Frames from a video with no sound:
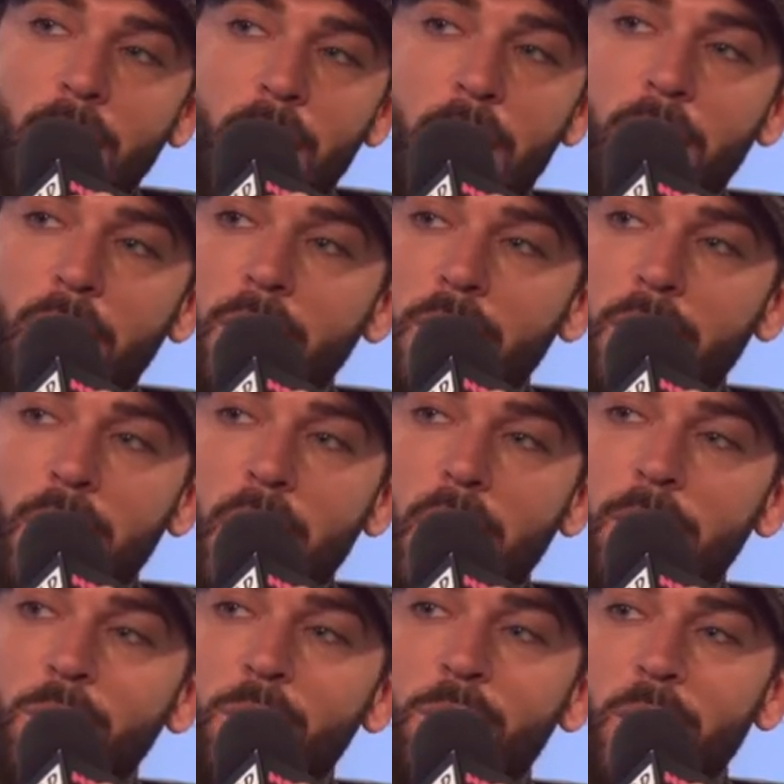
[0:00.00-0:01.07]
Oh,
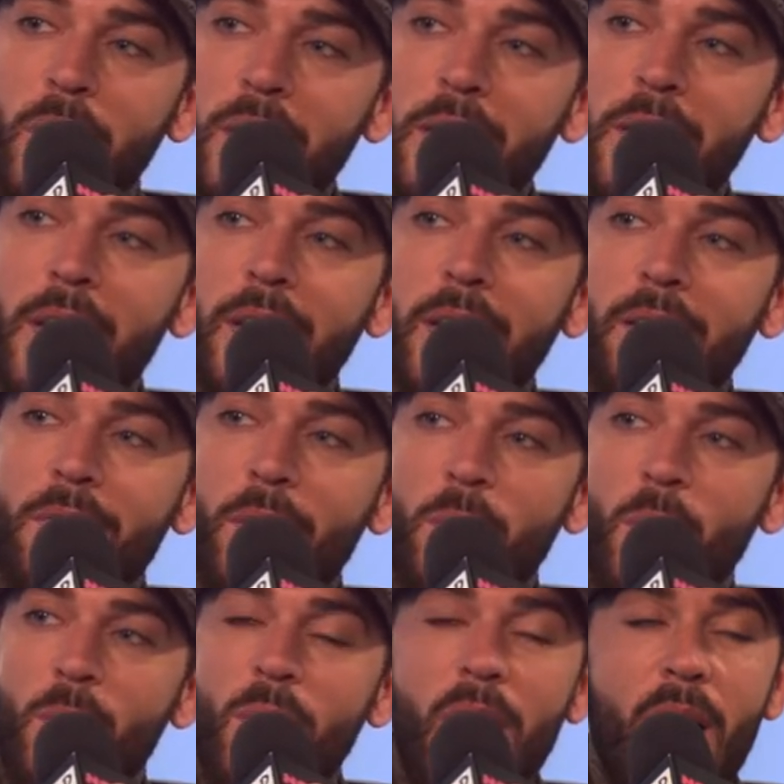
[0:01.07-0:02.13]

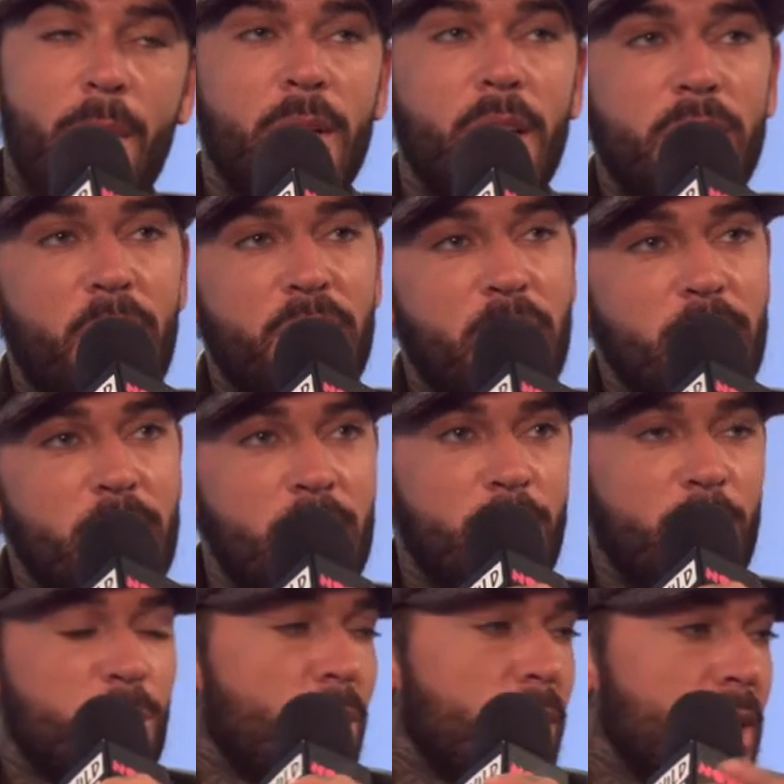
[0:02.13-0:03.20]
unbelievable. I mean, I don't think she's
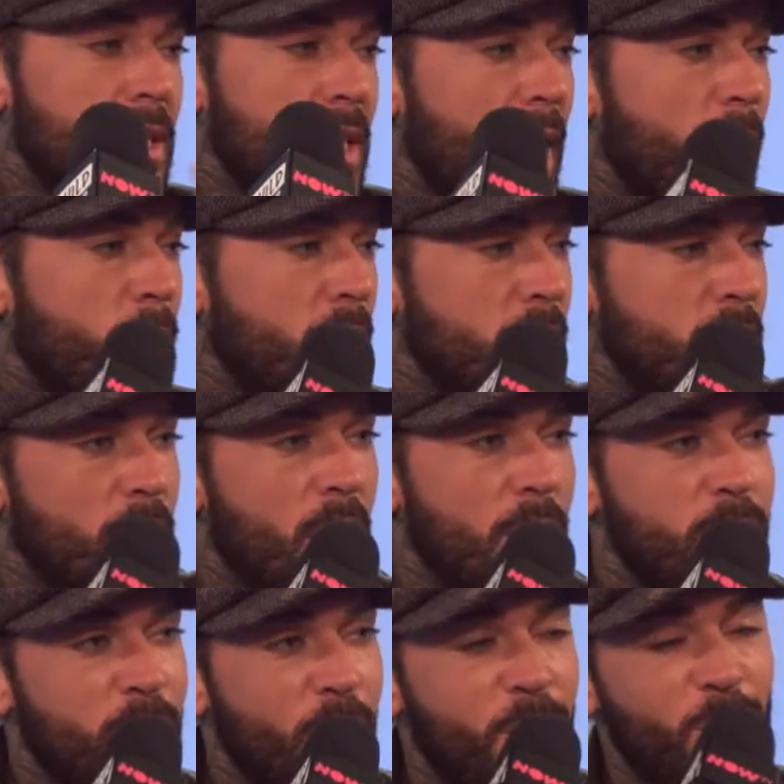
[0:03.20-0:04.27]
going to be joining TOWIE anytime
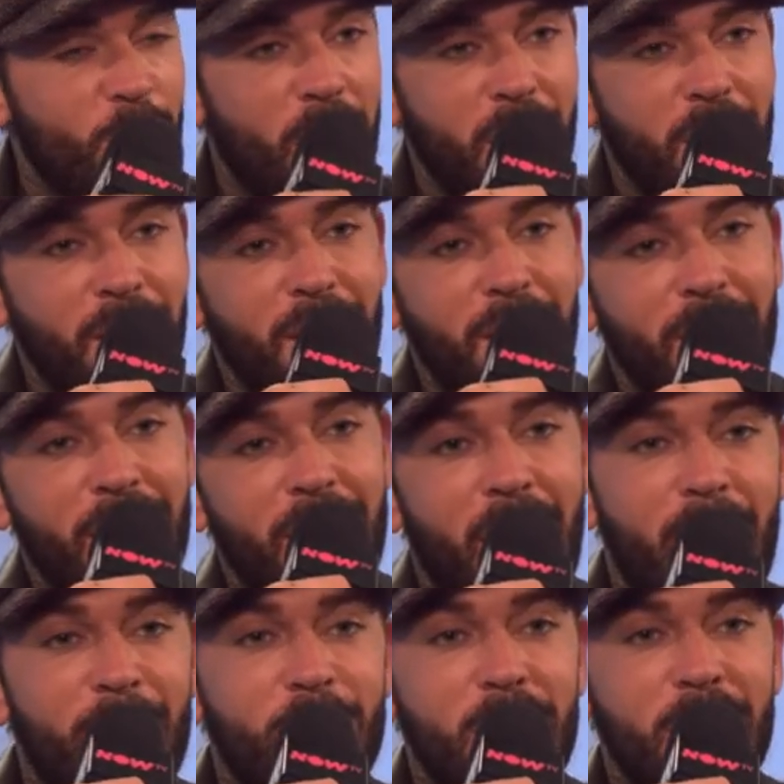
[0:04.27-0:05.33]
soon, but
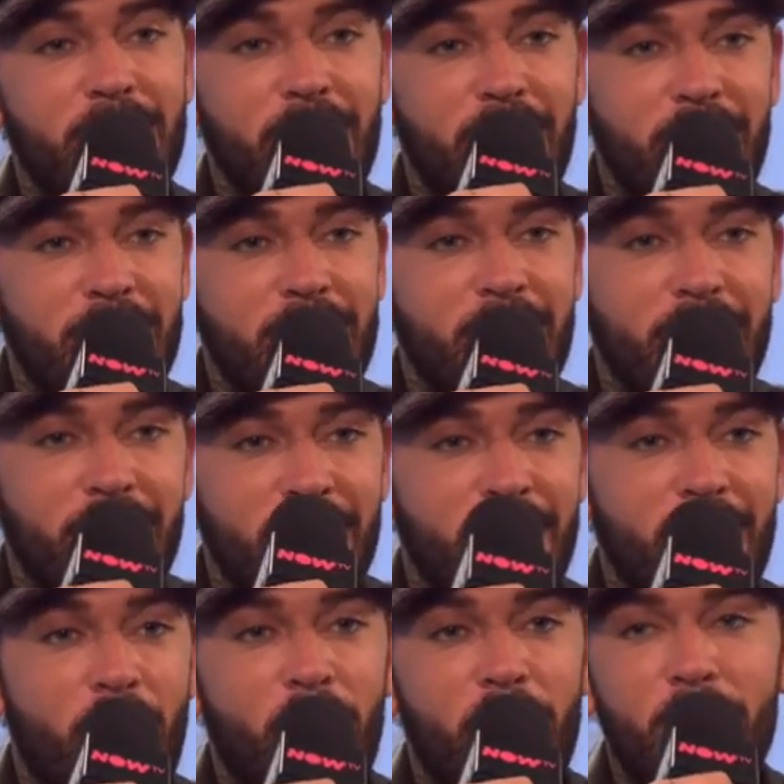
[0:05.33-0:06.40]
if she did,
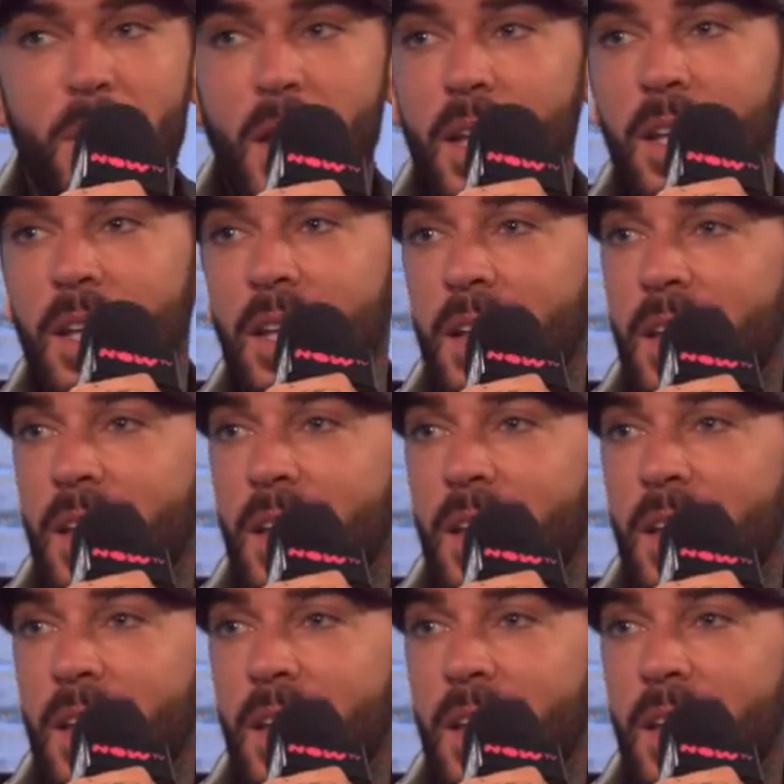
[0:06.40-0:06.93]
holler me.